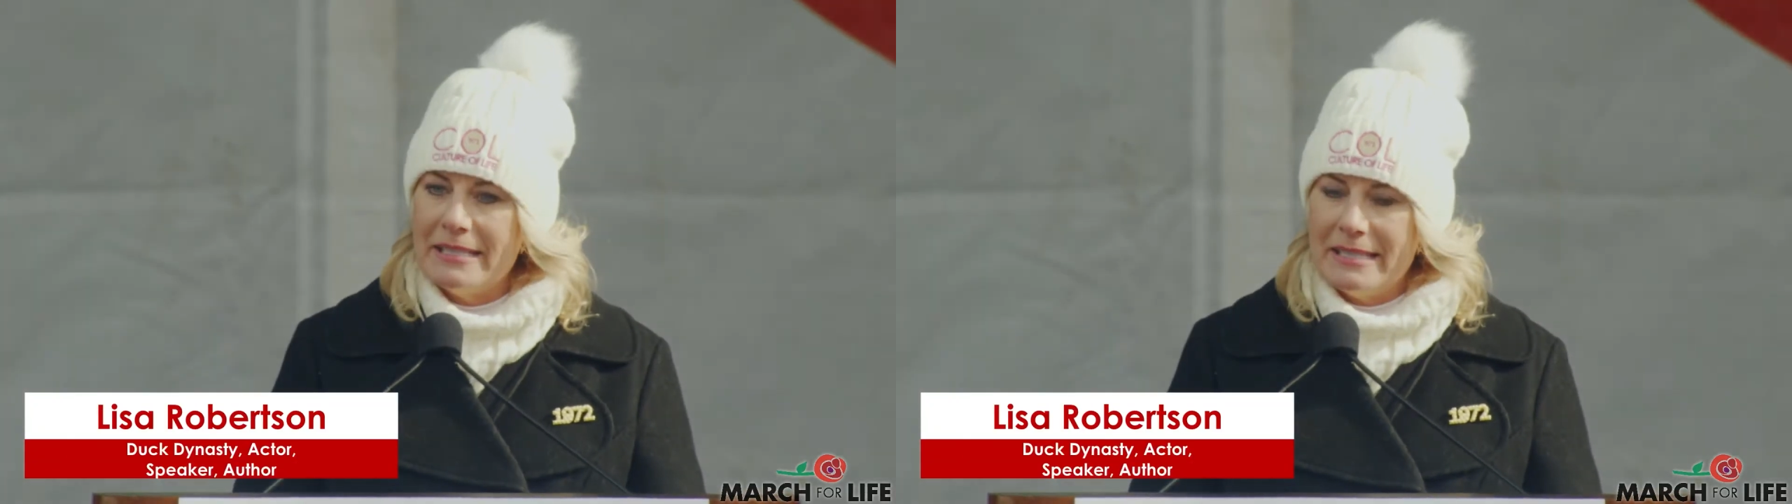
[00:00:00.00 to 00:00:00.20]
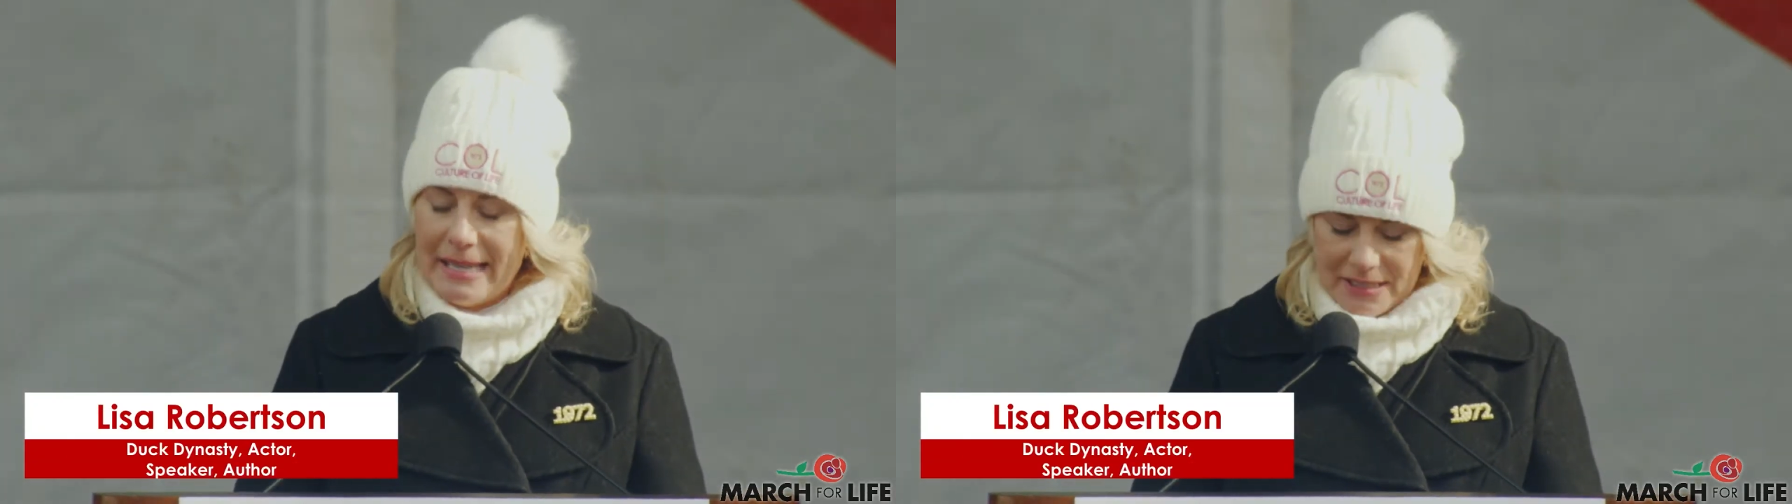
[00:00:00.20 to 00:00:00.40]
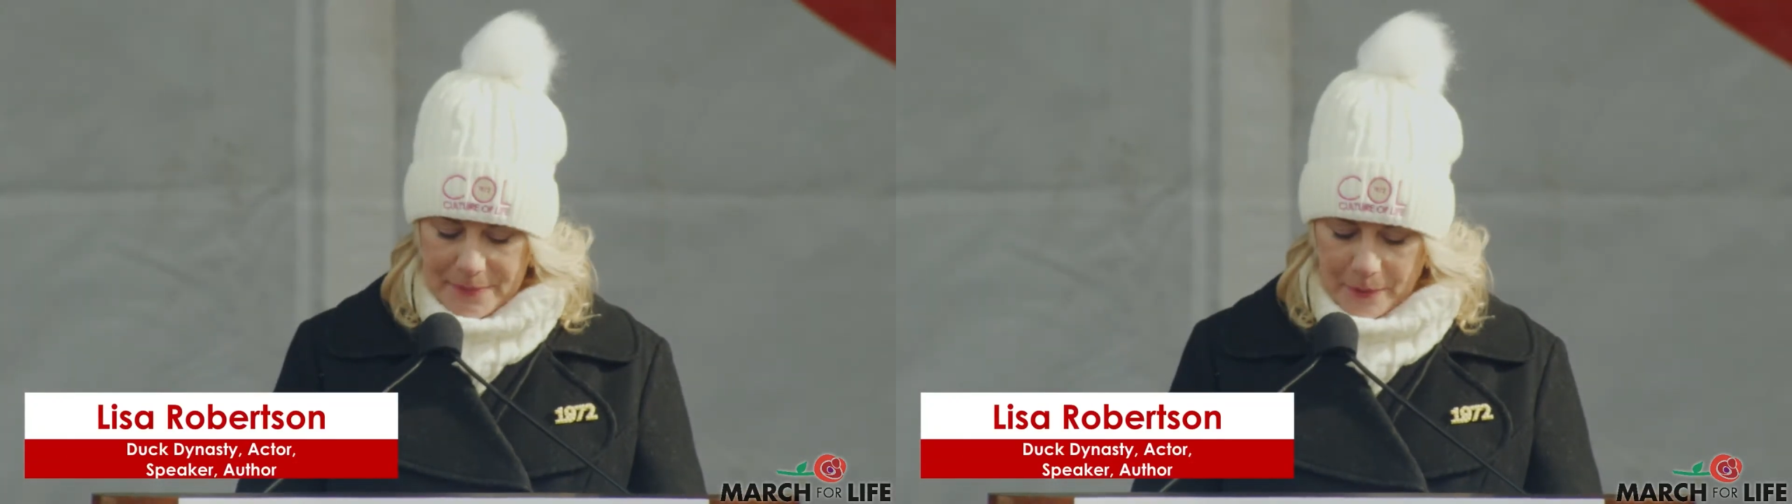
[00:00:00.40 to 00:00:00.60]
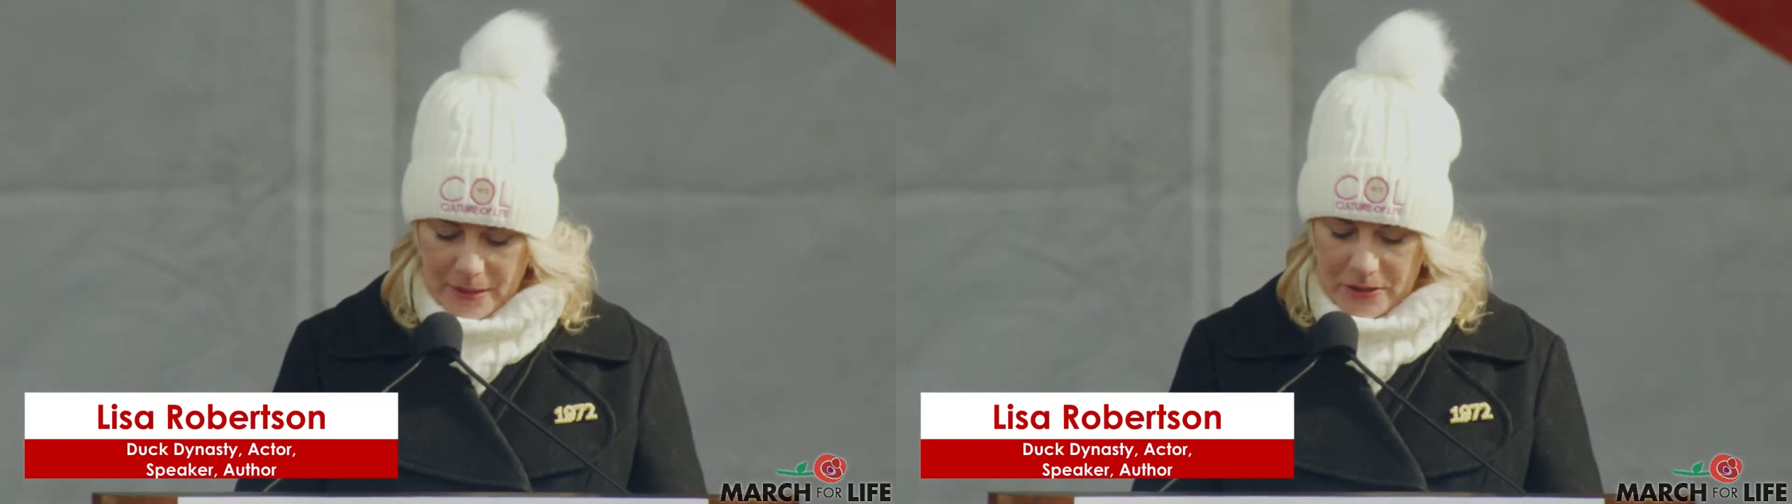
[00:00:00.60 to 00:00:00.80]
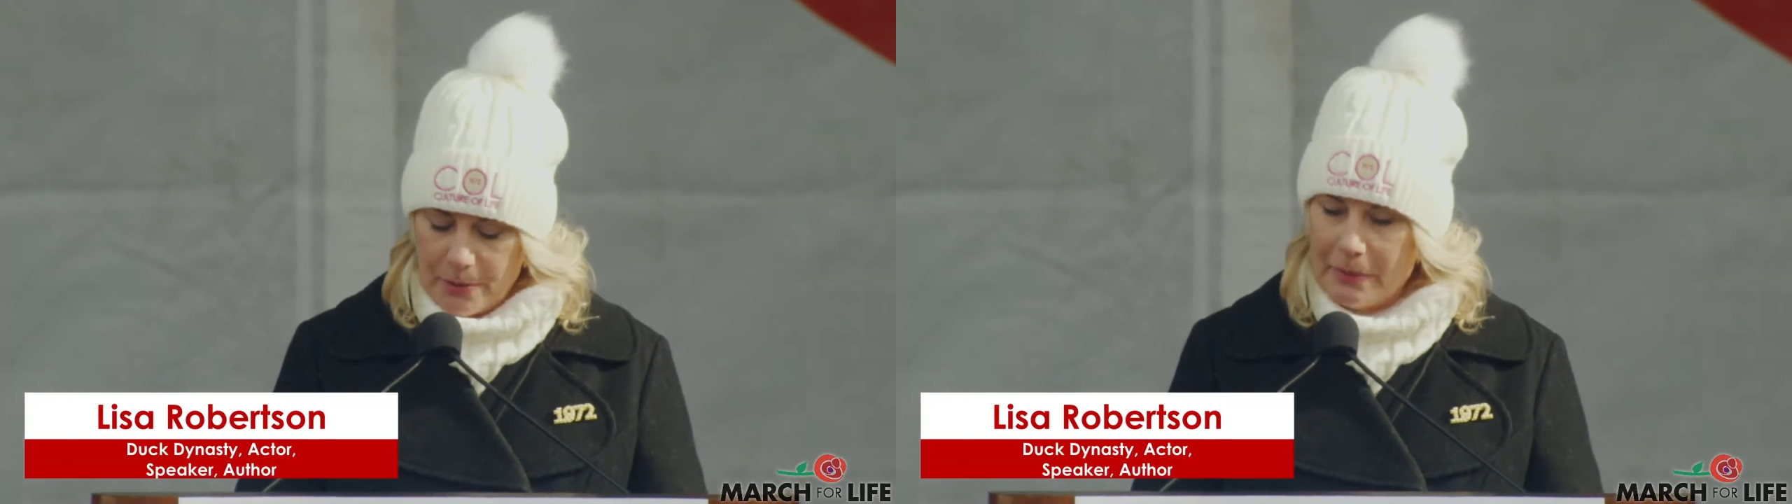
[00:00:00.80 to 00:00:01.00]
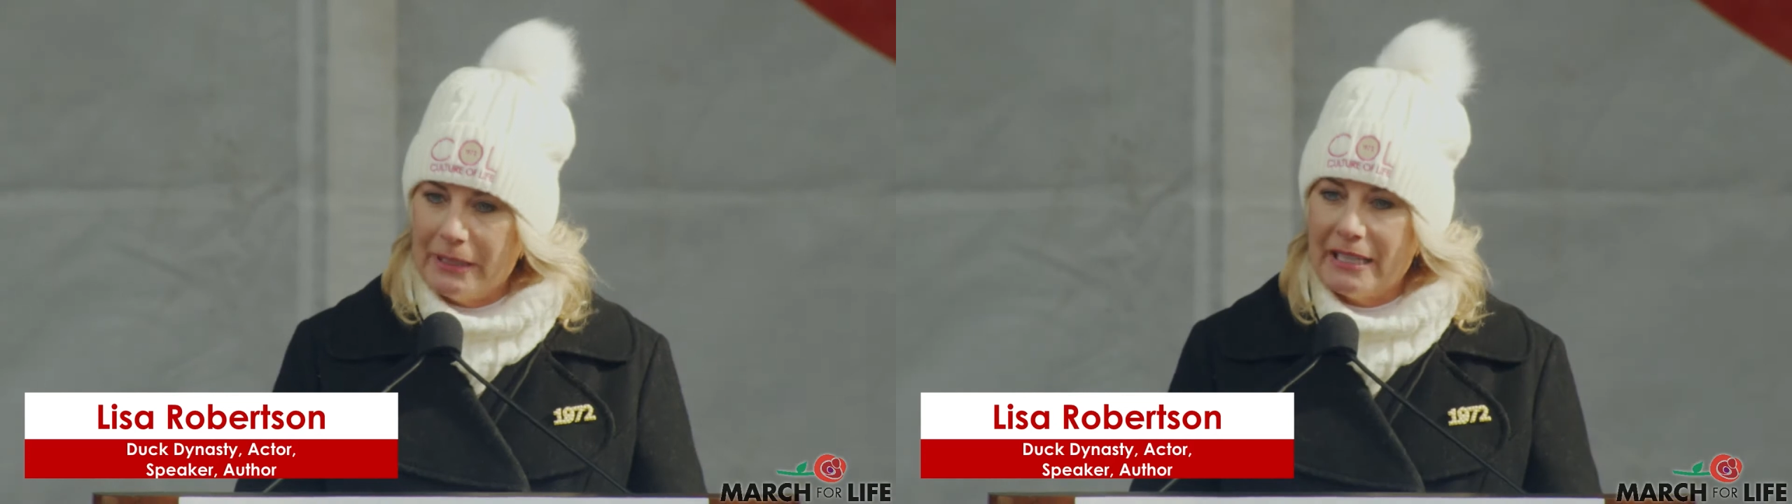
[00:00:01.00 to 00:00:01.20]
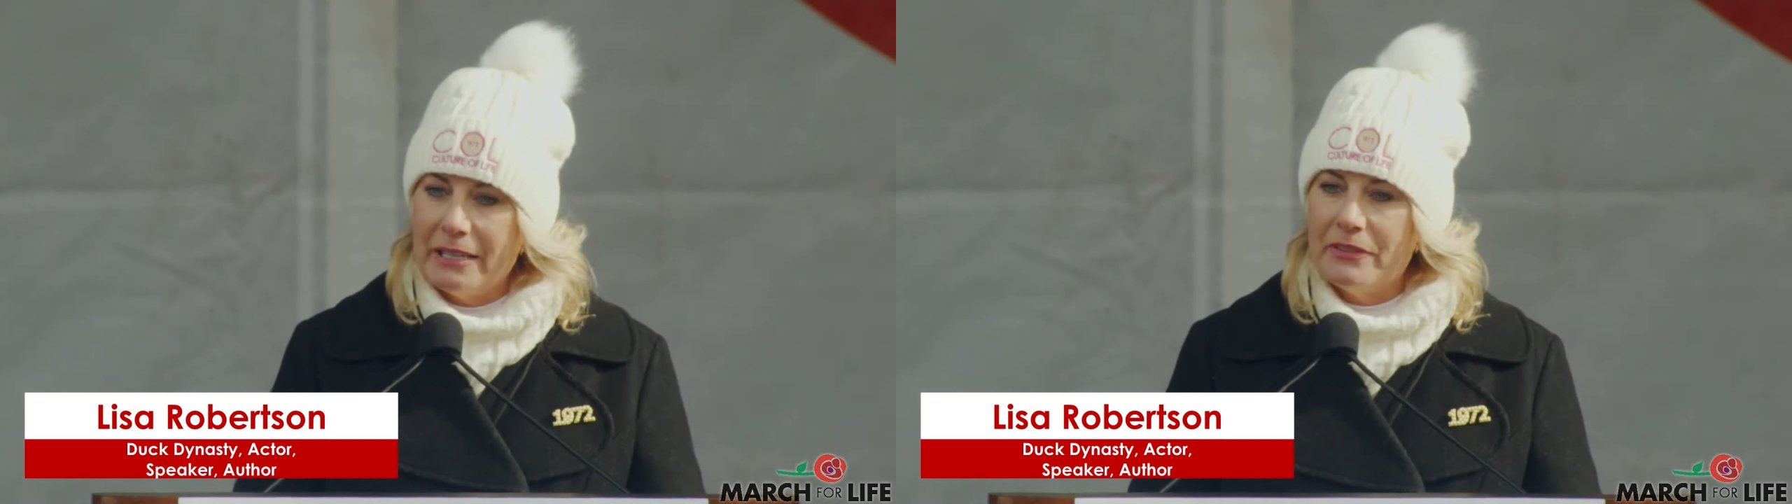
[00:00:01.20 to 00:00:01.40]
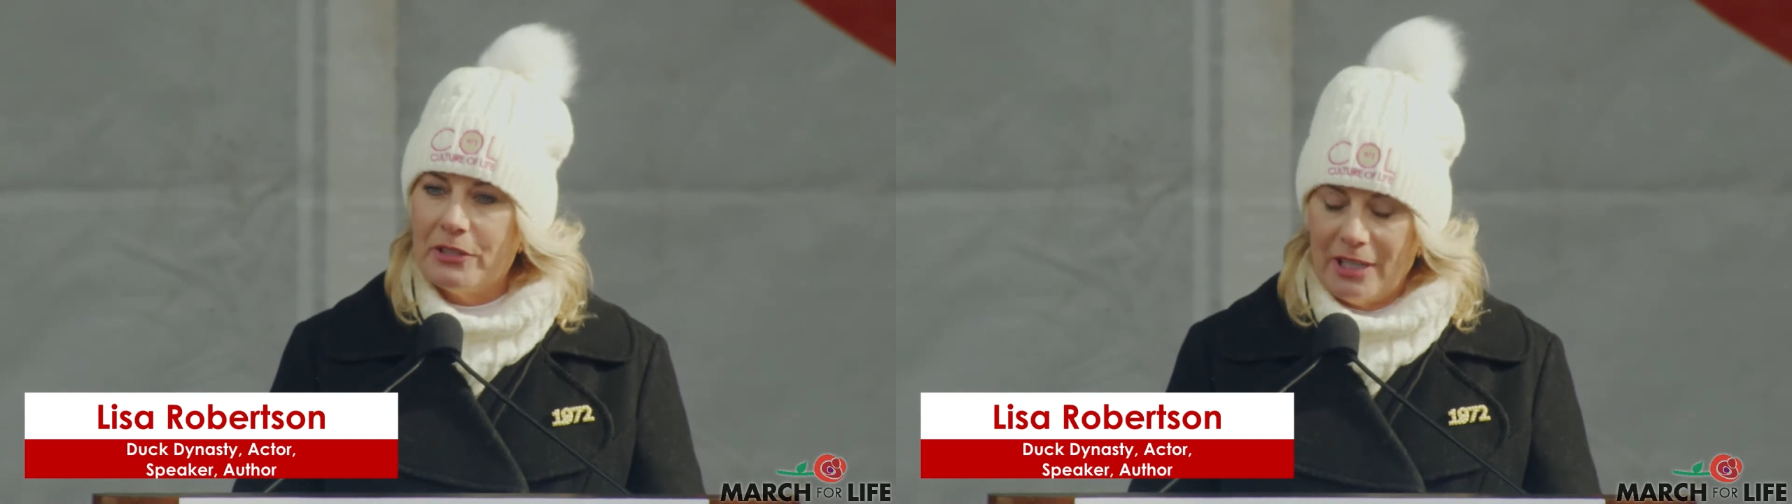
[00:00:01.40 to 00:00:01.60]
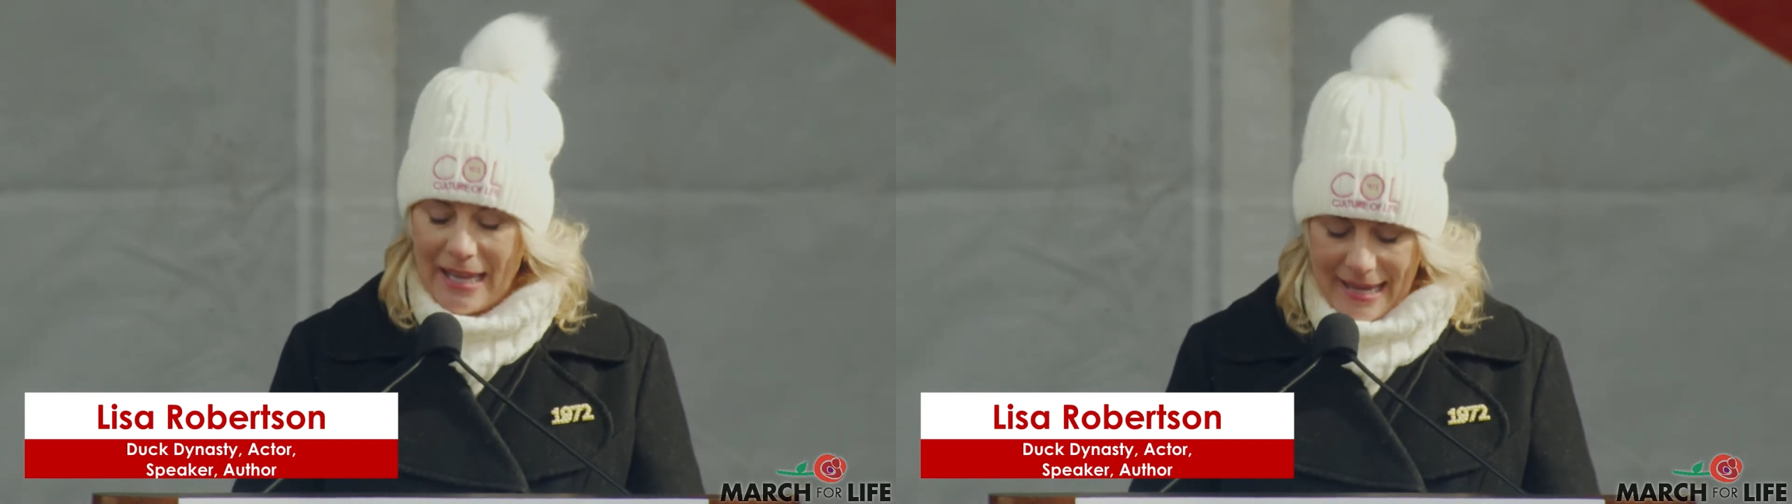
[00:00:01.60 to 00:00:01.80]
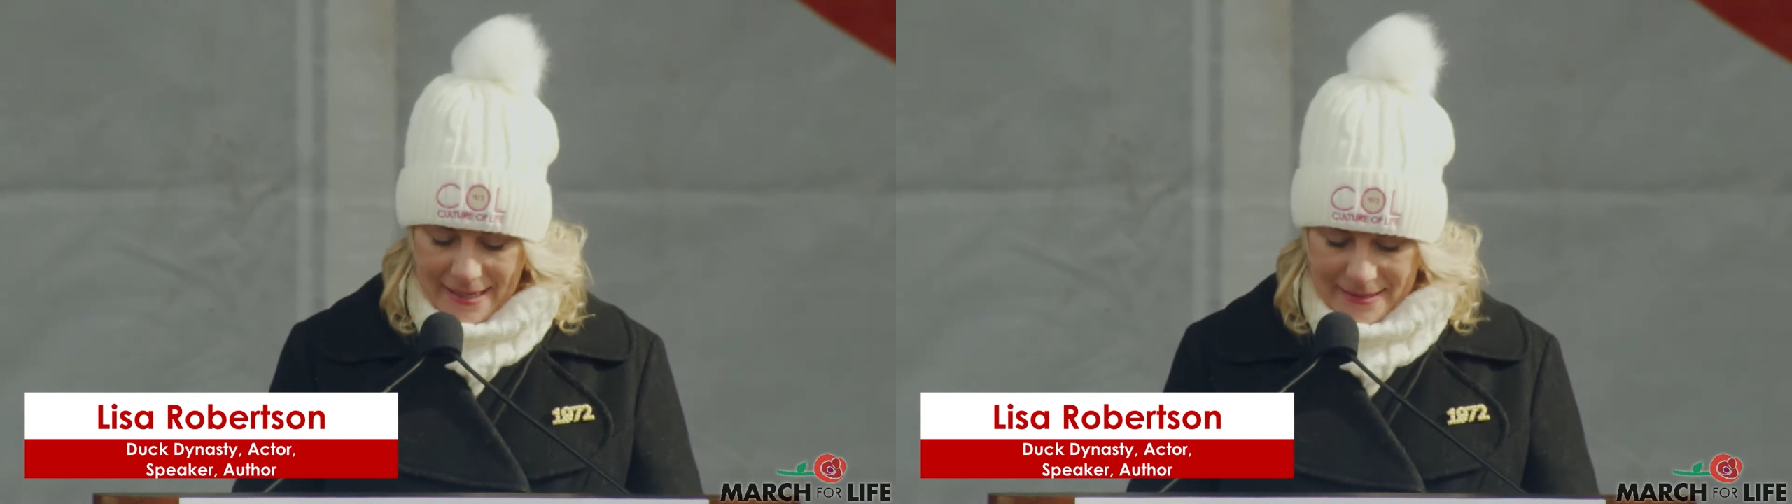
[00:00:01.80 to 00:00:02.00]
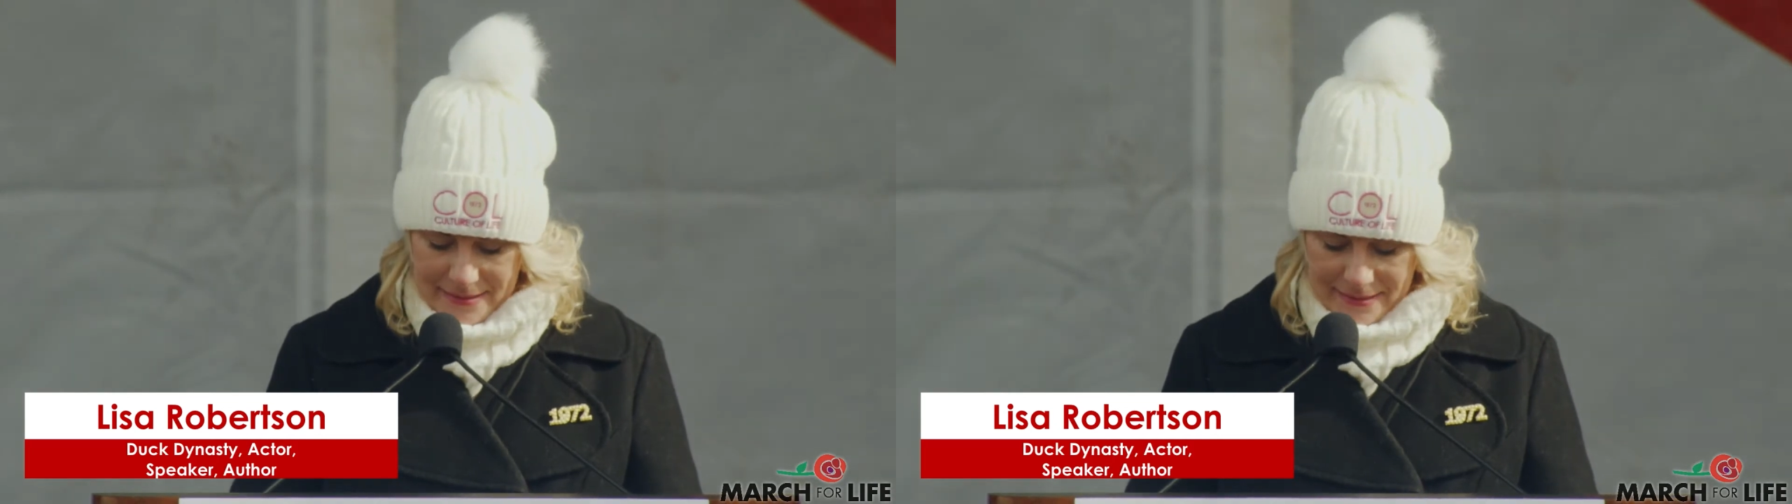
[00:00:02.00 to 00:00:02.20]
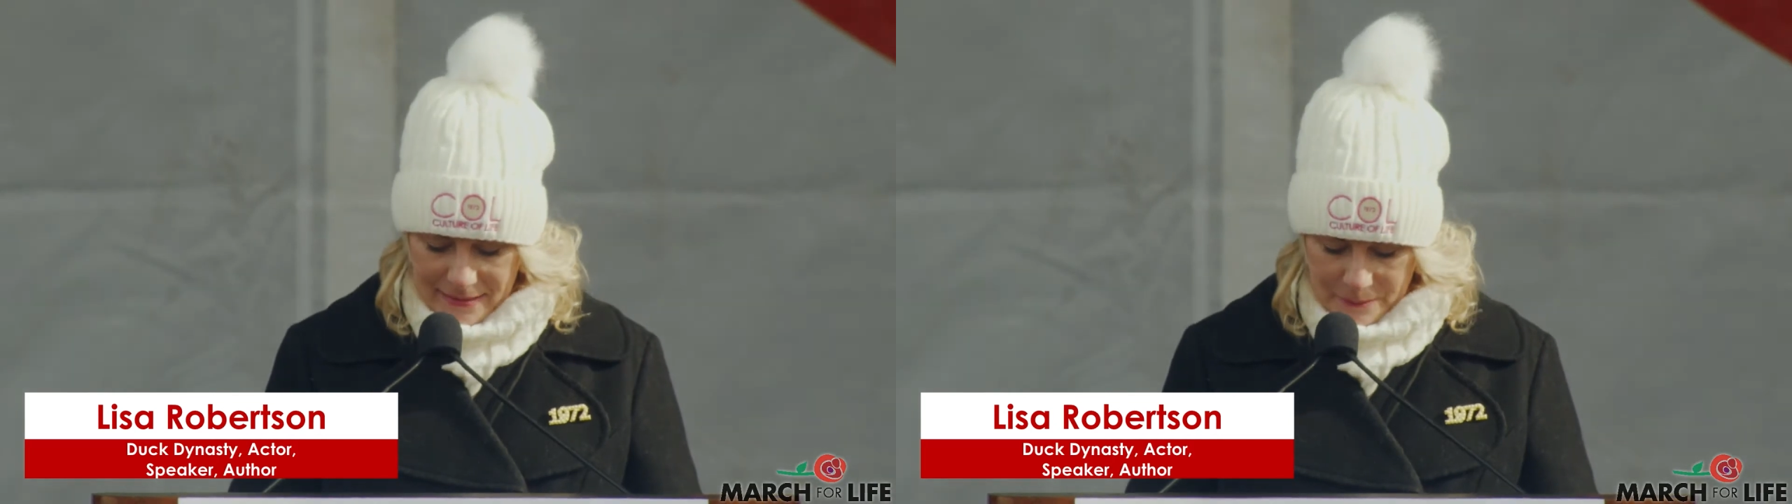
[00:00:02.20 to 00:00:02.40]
desperate to believe their lies.